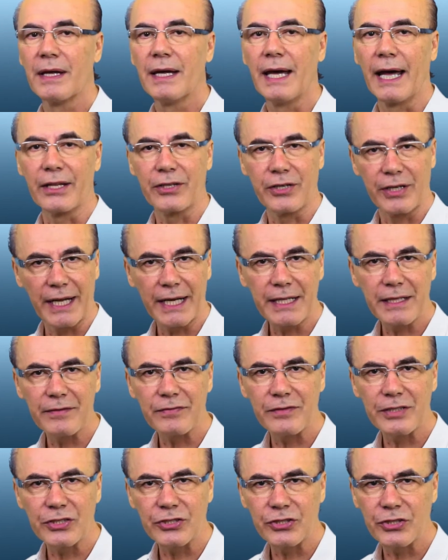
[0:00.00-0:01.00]
and connective
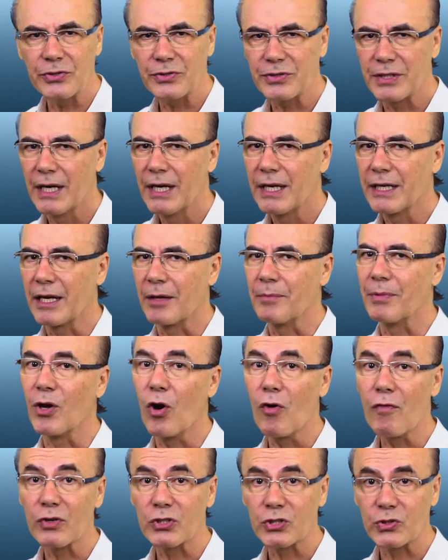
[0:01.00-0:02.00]
tissues can be
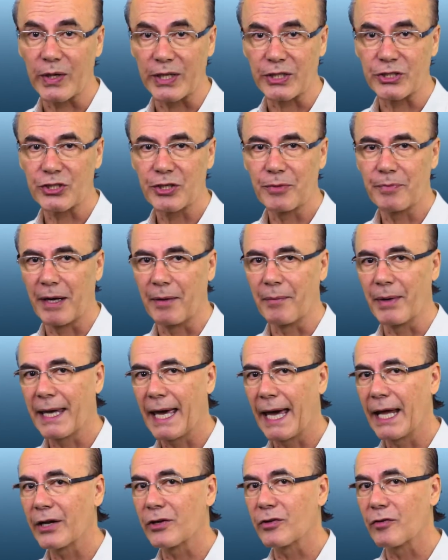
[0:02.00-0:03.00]
overstretched by
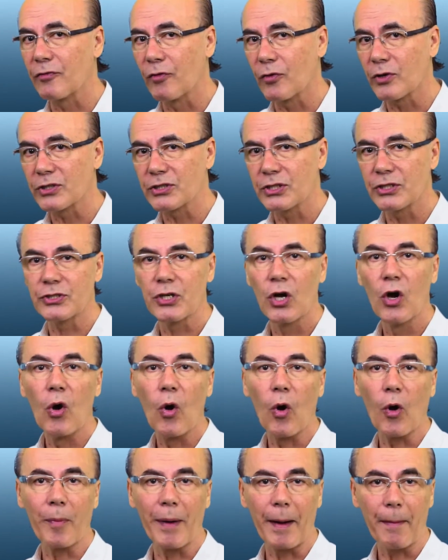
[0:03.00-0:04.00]
mechanical forces
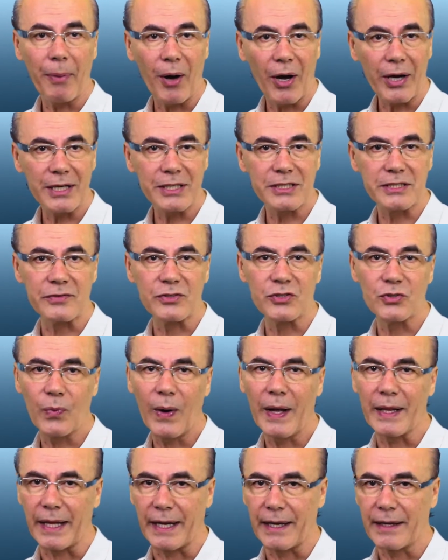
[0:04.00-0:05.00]
or by pockets of
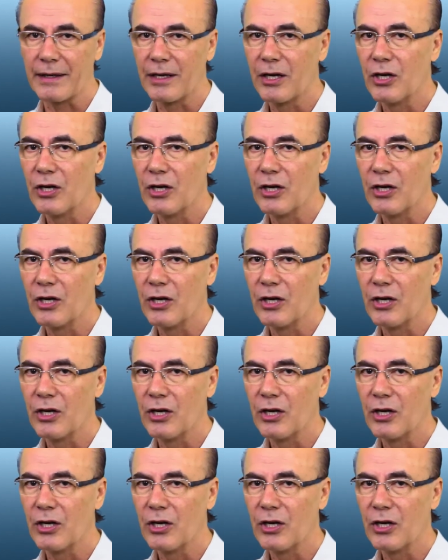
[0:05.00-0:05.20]
swelling